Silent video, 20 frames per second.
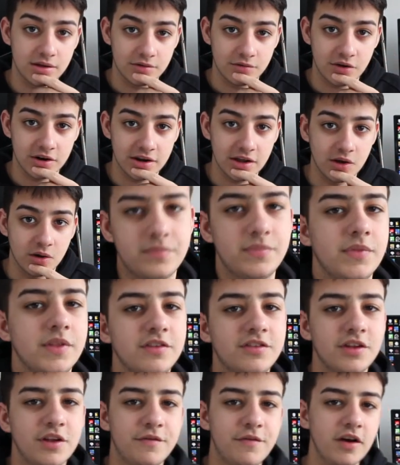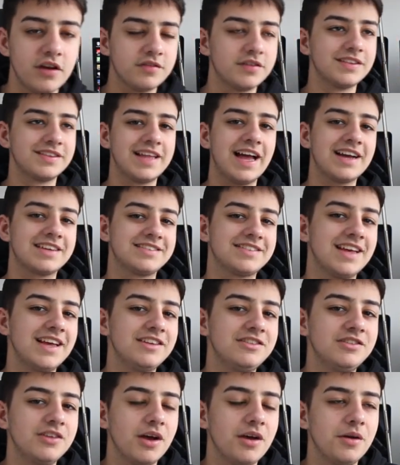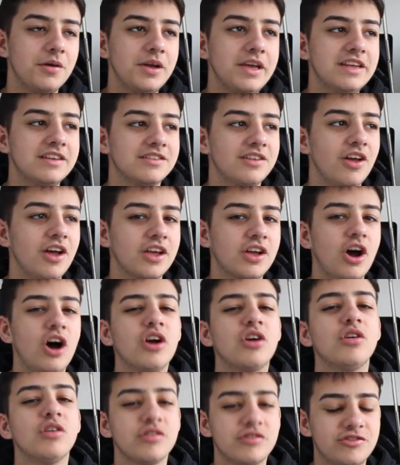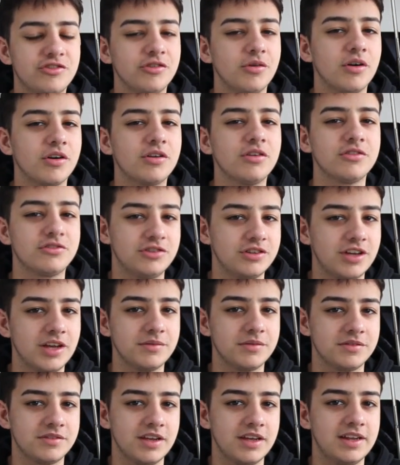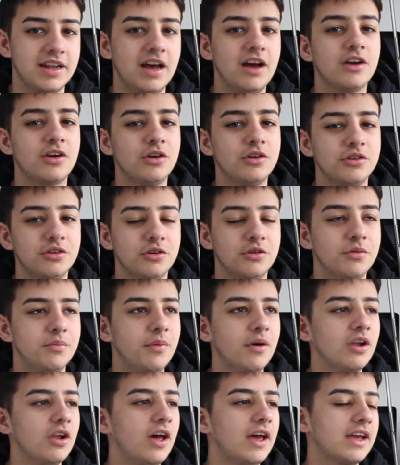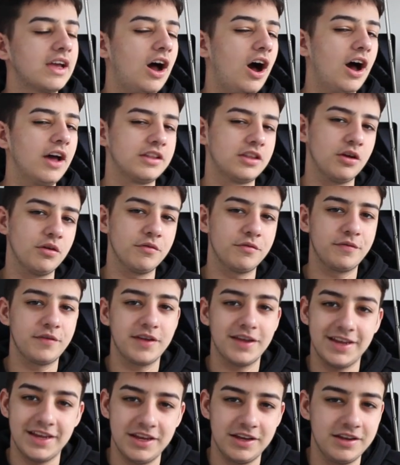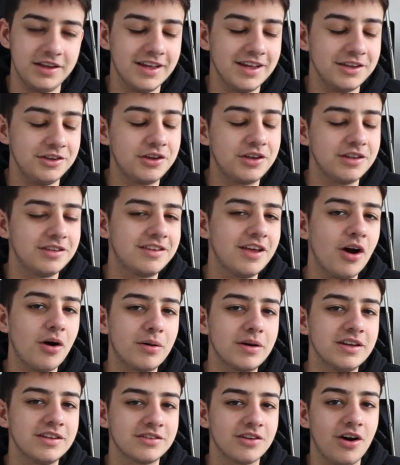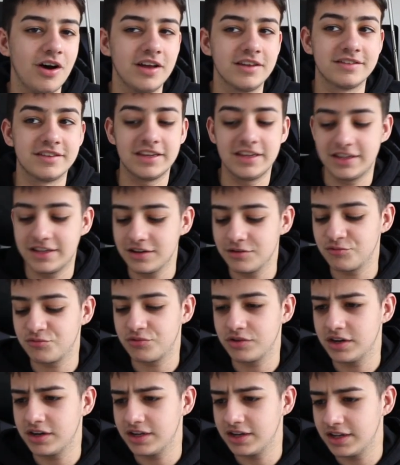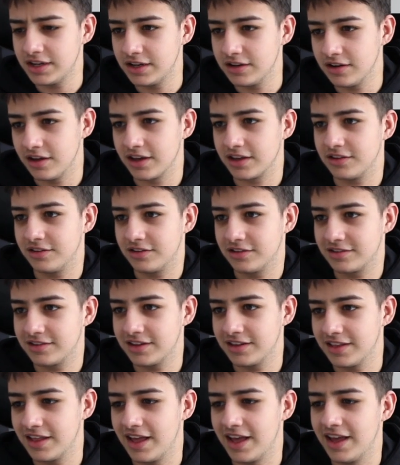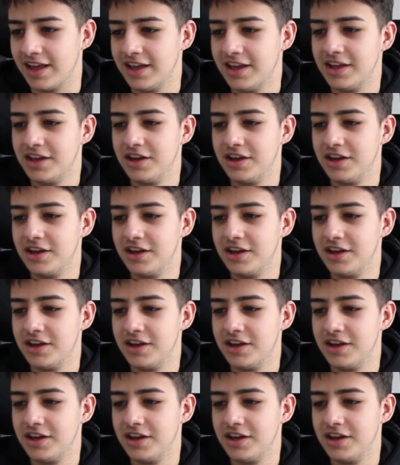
right now. So the first thing Dax said is like, I got you, I got you. He kept on saying that, I got you. But like, I don't think he, you can tell in his eyes, he didn't really, like, you can see there,